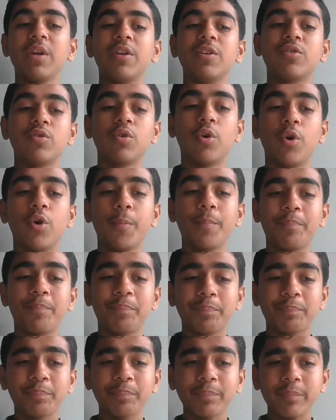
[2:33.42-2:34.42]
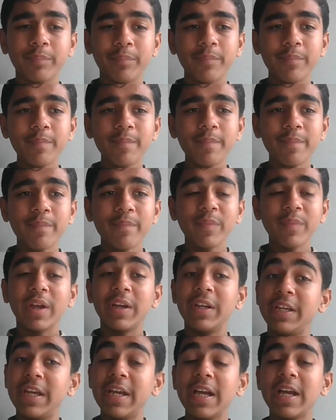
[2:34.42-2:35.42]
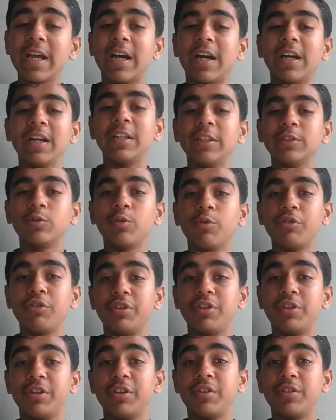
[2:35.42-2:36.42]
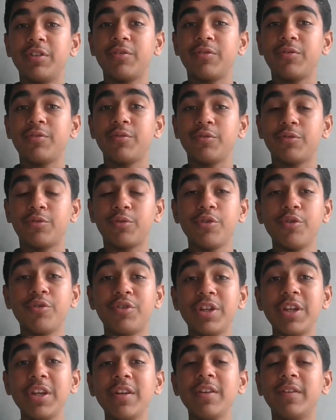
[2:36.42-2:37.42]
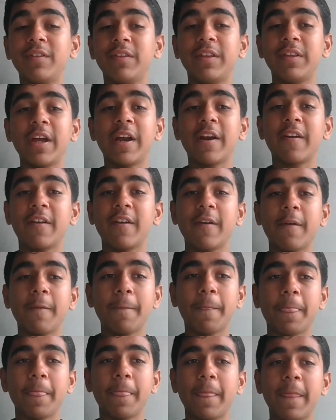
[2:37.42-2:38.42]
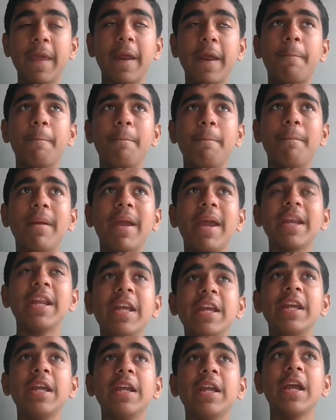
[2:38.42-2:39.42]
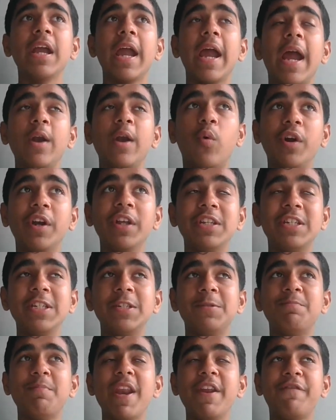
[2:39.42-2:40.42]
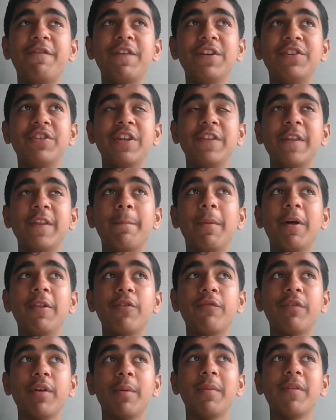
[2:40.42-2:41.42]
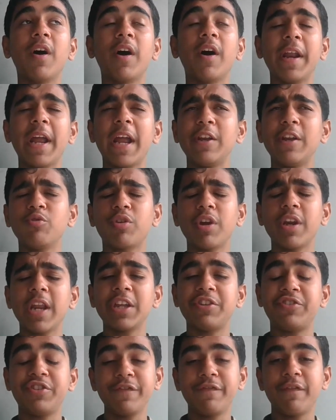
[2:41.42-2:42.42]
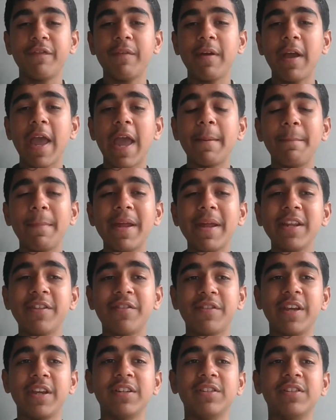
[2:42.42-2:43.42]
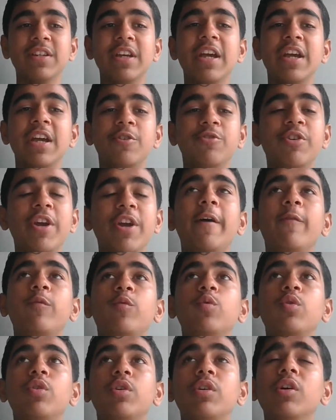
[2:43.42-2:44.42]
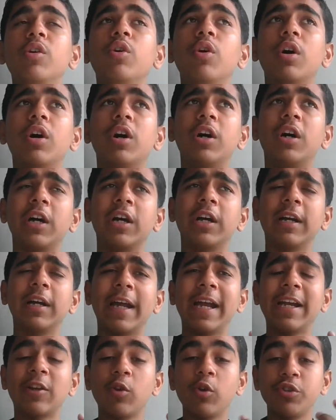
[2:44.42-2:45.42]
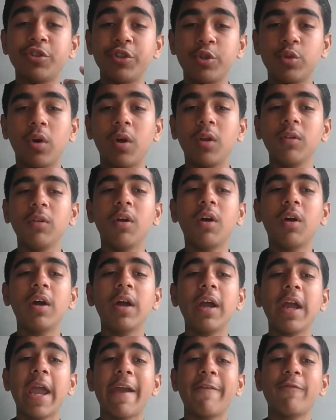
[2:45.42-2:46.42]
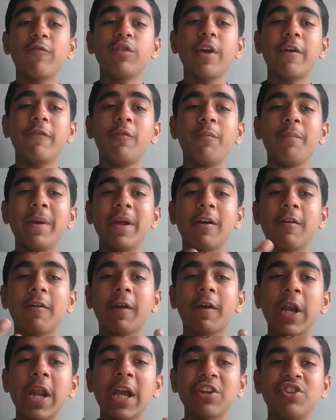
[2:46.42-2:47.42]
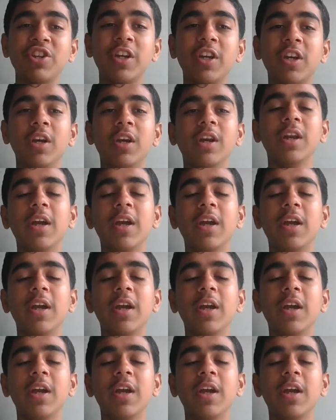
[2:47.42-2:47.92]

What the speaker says: So yeah, so you see that there are many advantages, benefits in the month of Ramadan, and you can achieve many things. You have to get closer to Allah, and you have to make a connection.